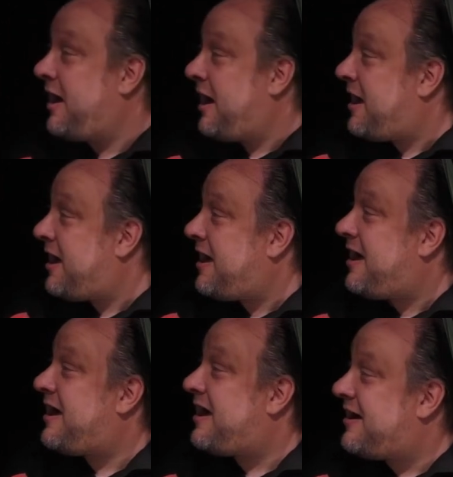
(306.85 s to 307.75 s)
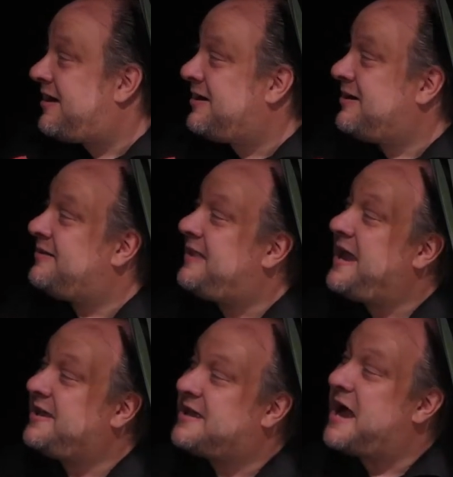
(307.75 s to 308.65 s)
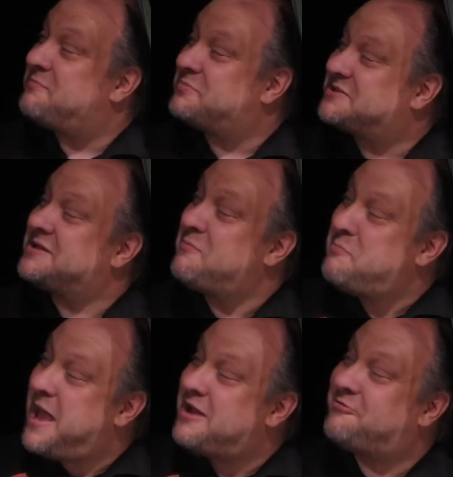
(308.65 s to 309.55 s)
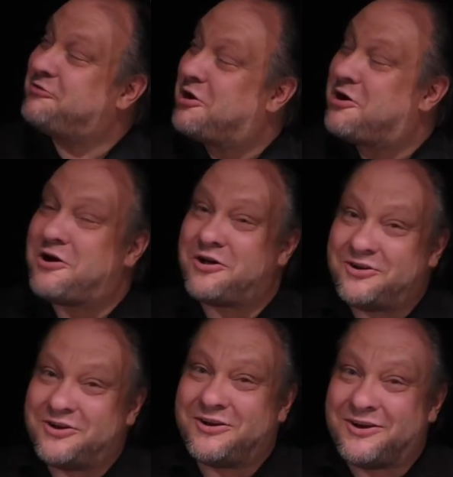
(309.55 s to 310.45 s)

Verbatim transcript: ah, there he comes, a man of God.